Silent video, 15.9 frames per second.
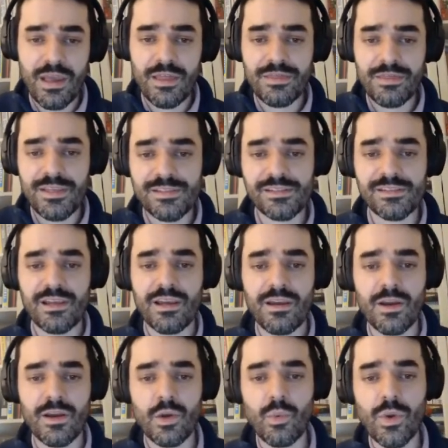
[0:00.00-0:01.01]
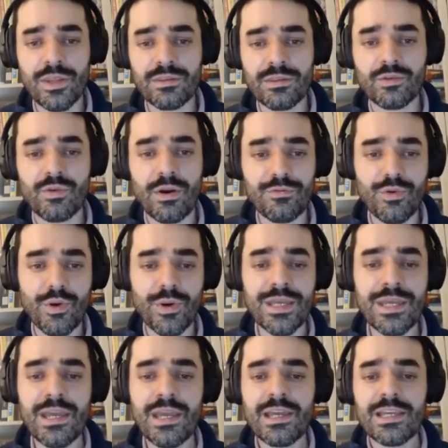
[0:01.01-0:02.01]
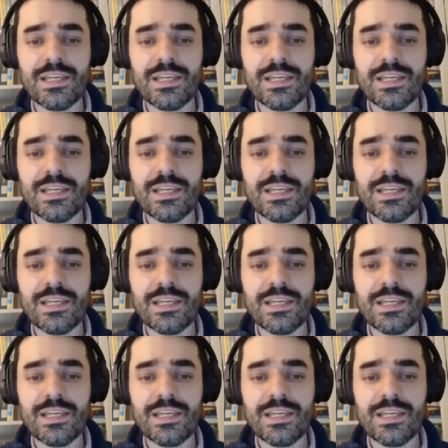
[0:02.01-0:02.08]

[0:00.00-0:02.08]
And this one graph query